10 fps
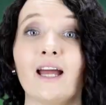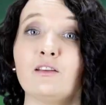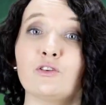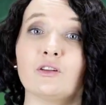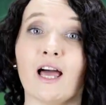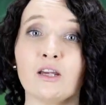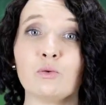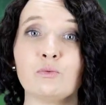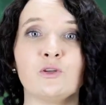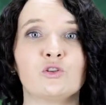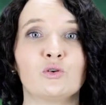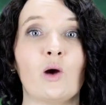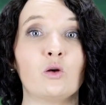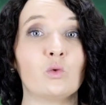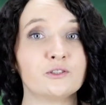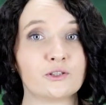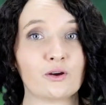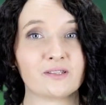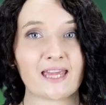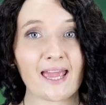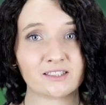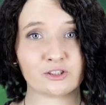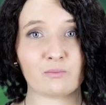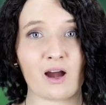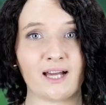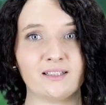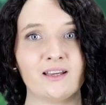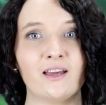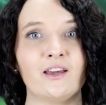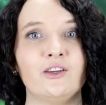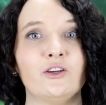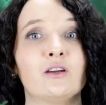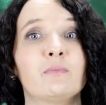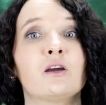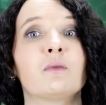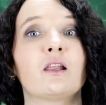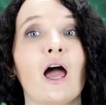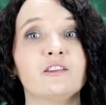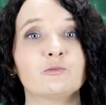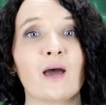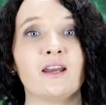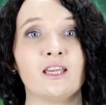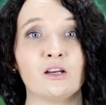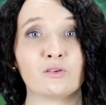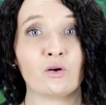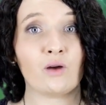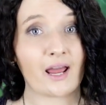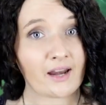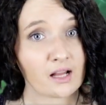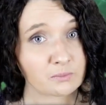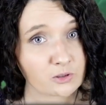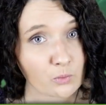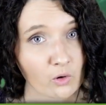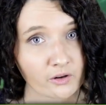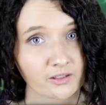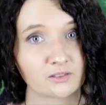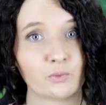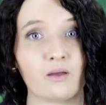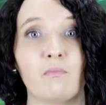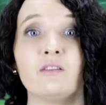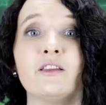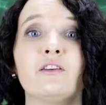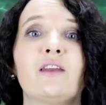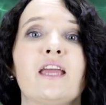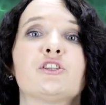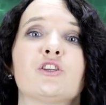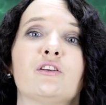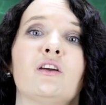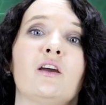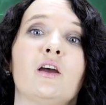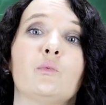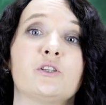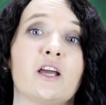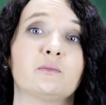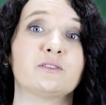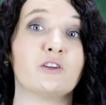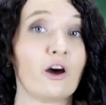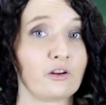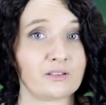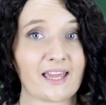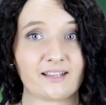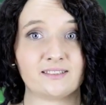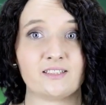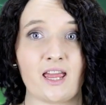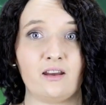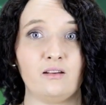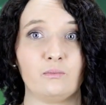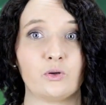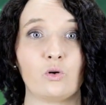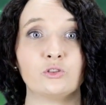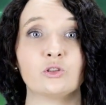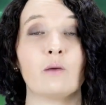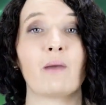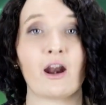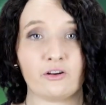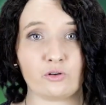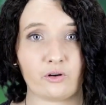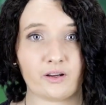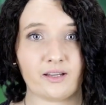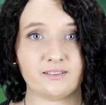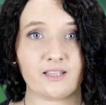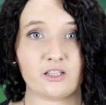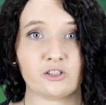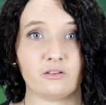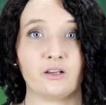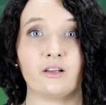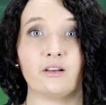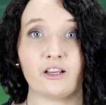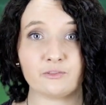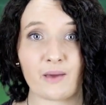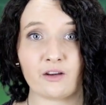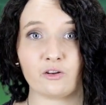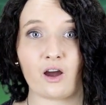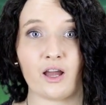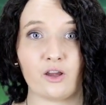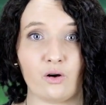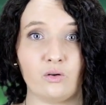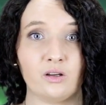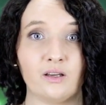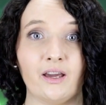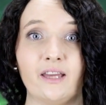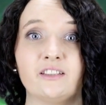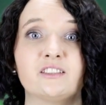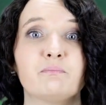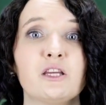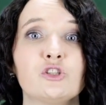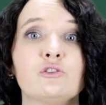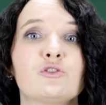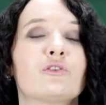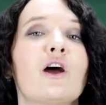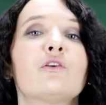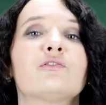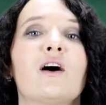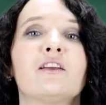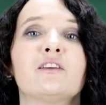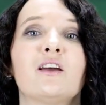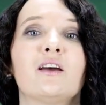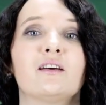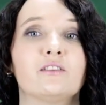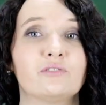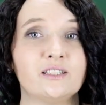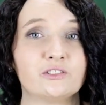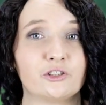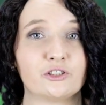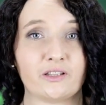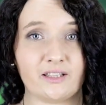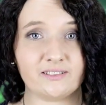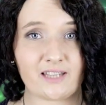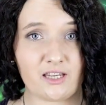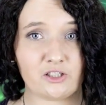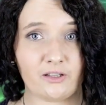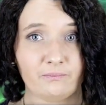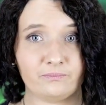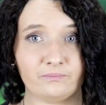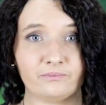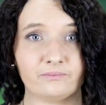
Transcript: And if you like what we do and want to go the extra mile, you can become a lifespan hero and help support us with a monthly donation, which helps not only X10 but also our parent organization, lifespan.io, in its mission to crowdfund the research against aging.